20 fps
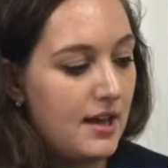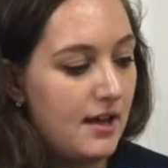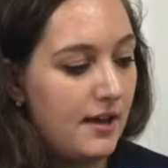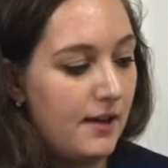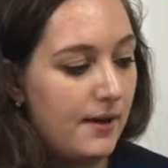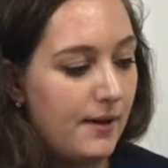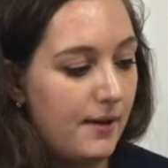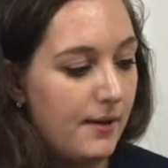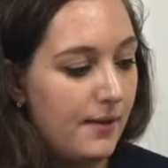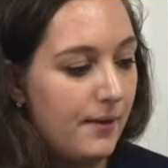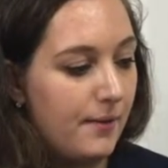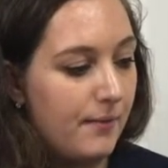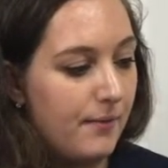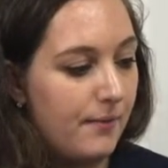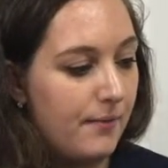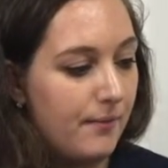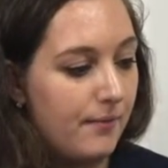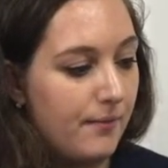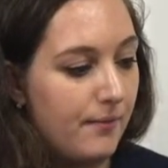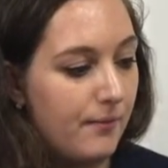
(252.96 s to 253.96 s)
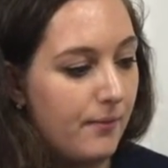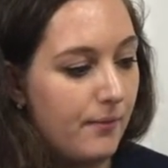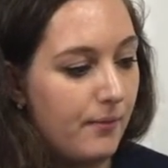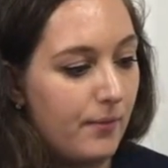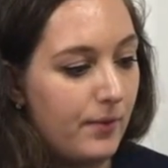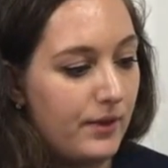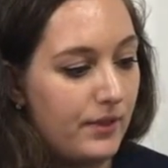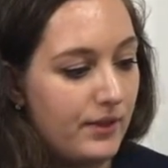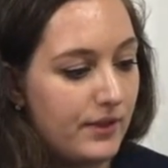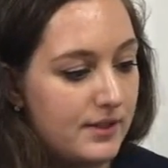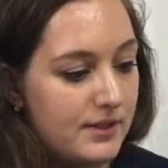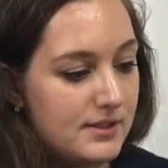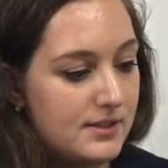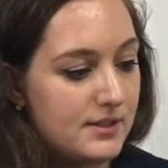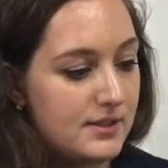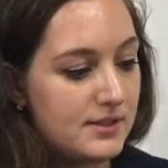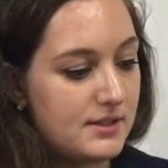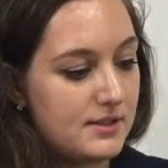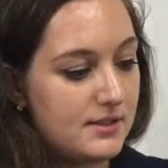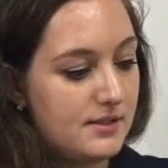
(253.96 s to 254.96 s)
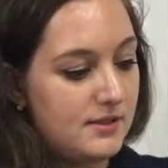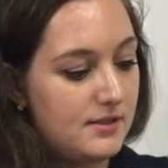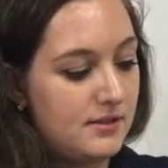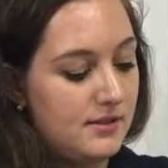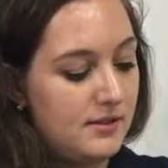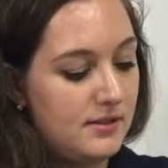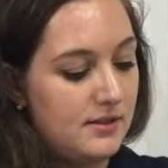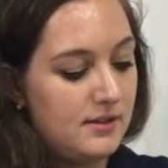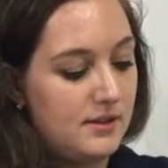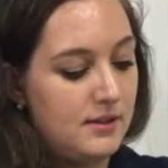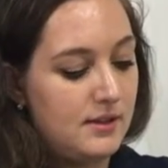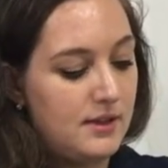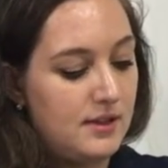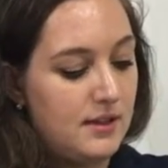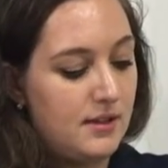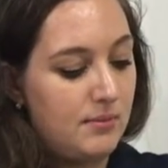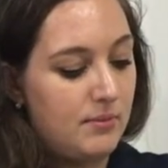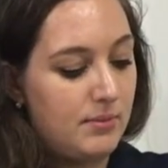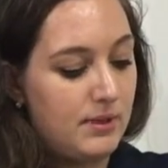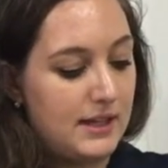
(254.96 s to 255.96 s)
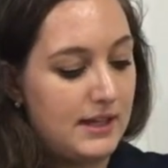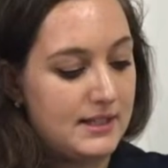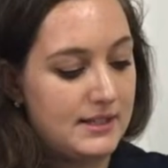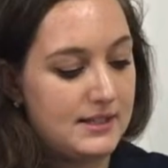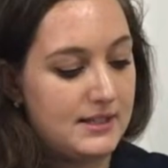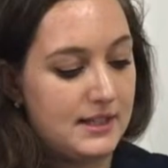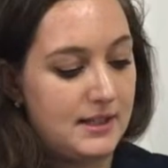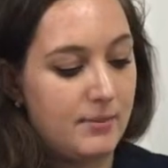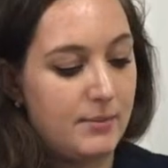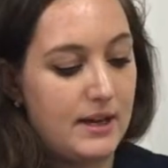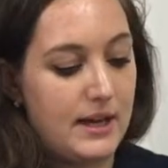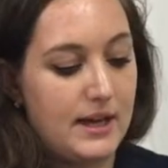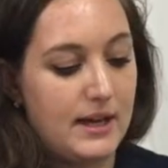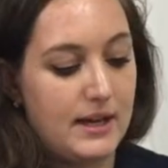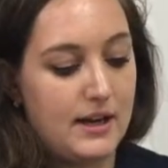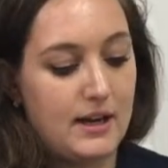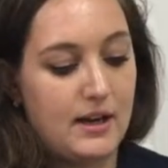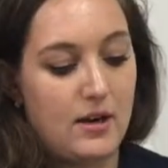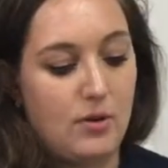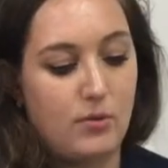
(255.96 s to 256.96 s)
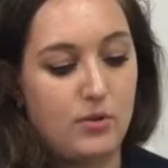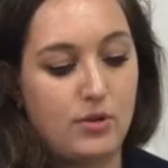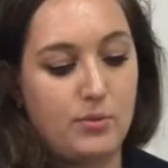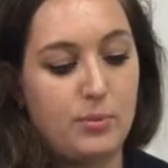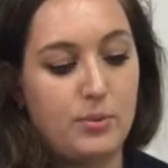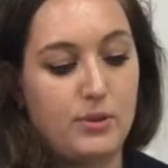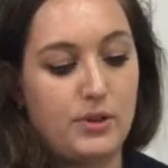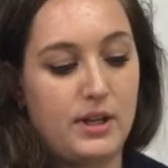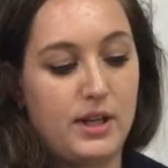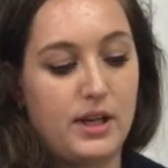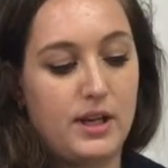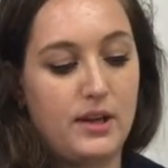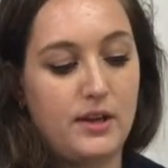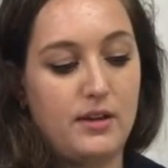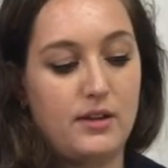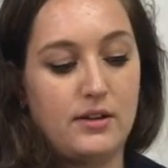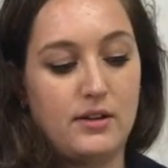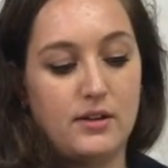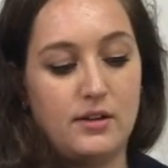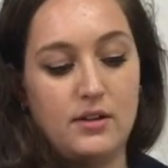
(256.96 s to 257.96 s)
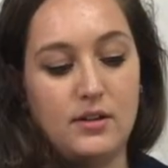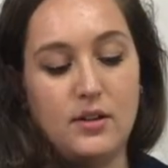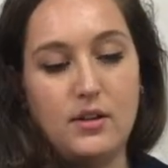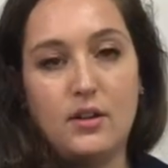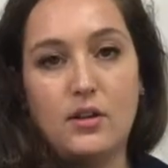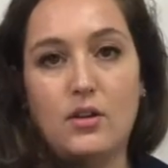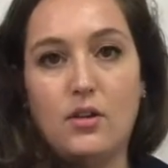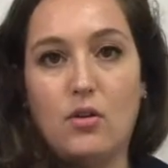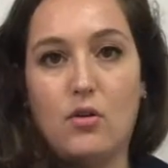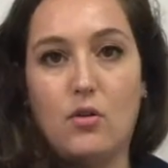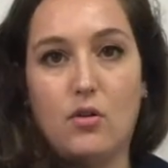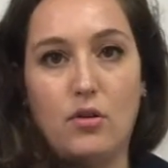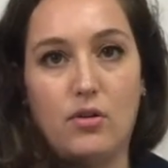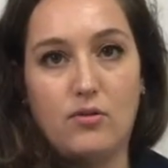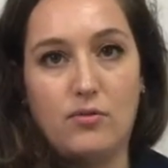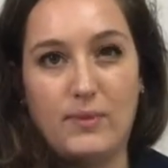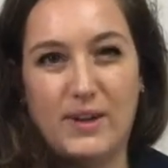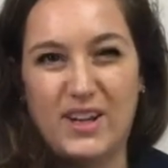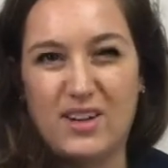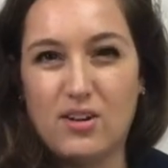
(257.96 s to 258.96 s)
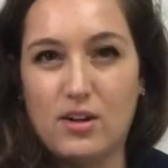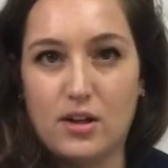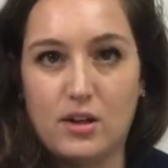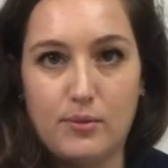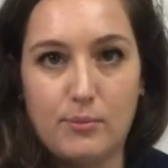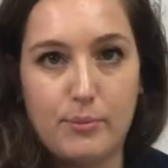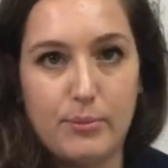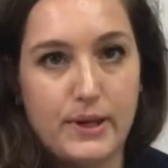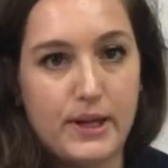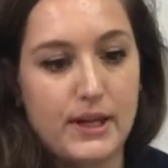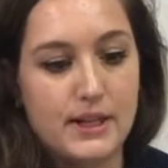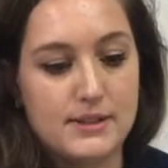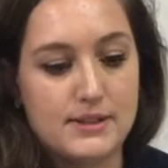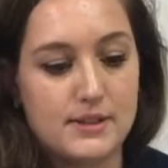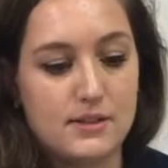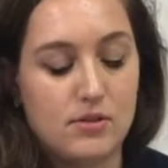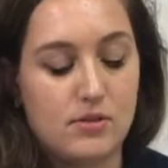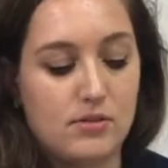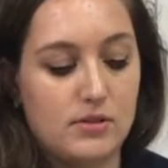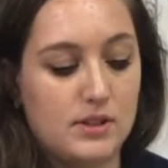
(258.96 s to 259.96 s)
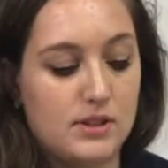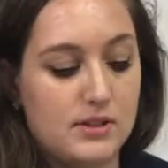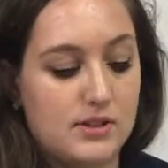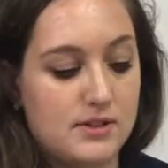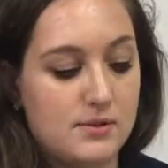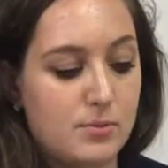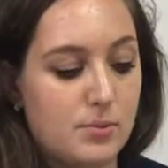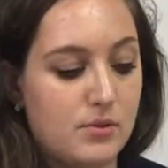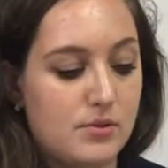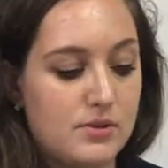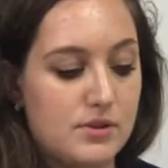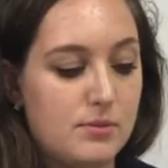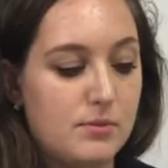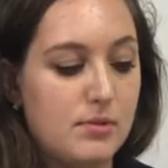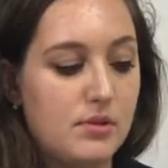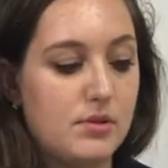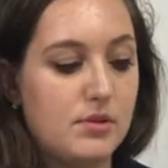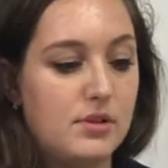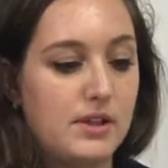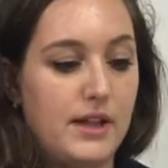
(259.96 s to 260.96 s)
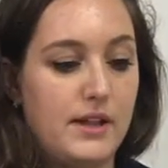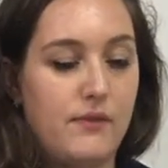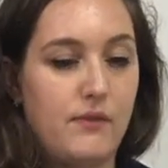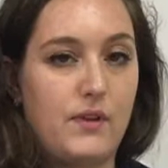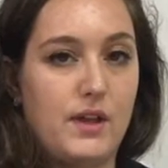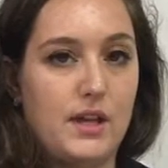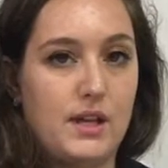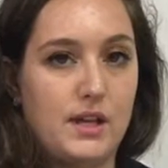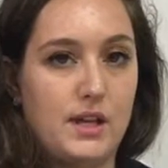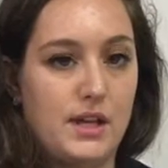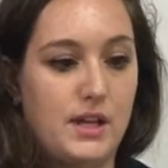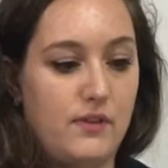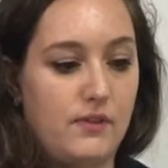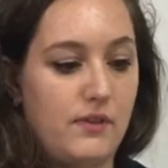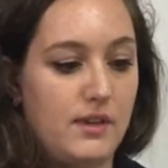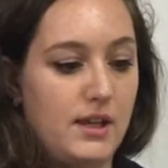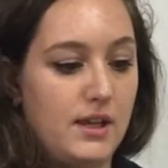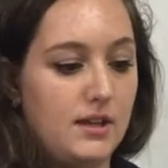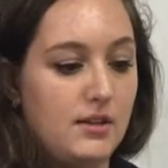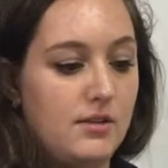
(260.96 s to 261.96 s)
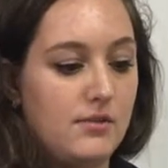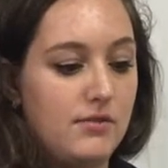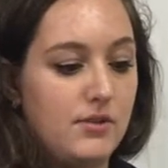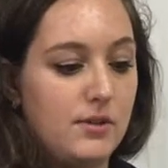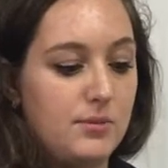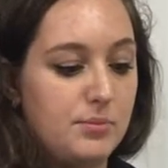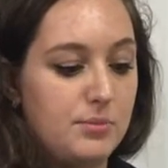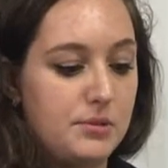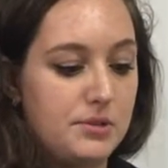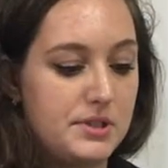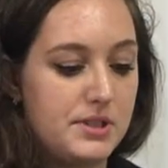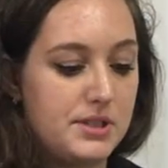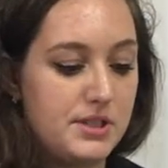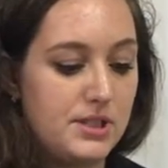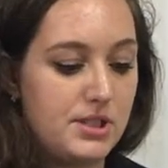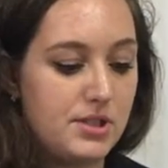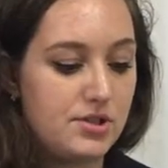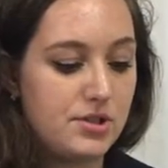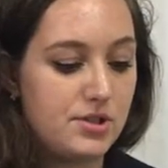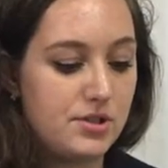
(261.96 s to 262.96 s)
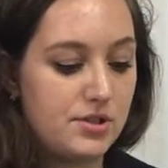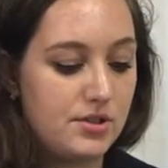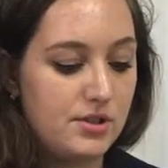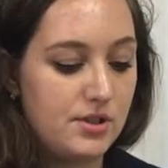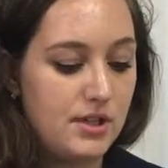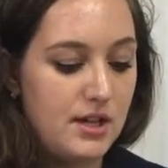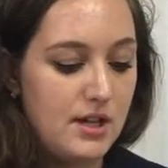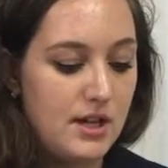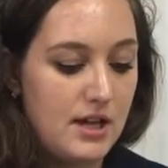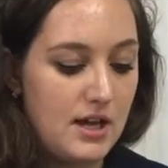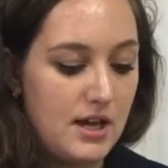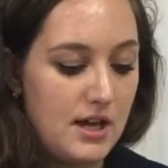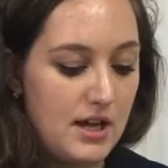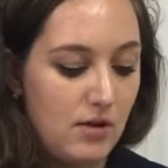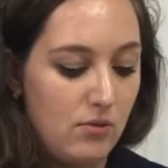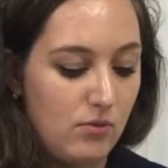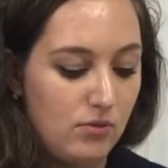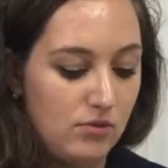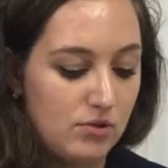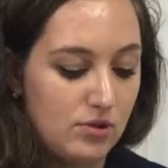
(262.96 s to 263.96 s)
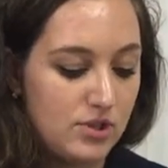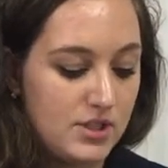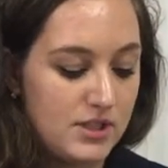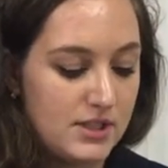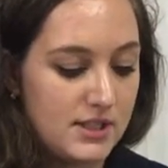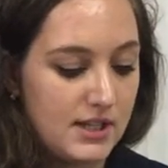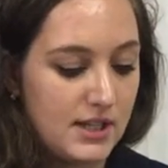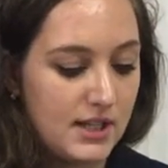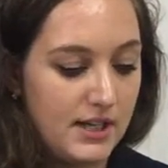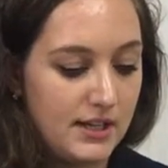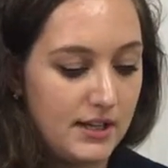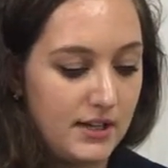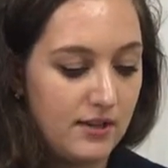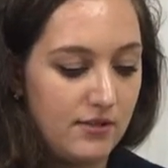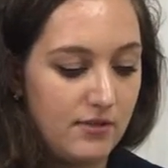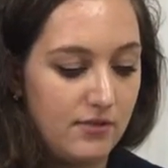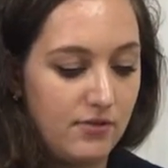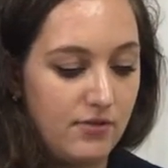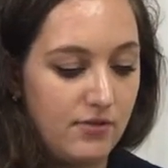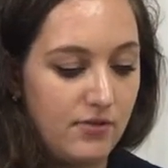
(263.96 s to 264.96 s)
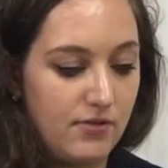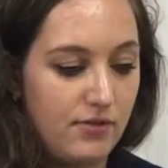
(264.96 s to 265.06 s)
um, with a plastic bag. I would put here all of my cotton pads and all the disposable, and then at the end of the procedure, I will just kind of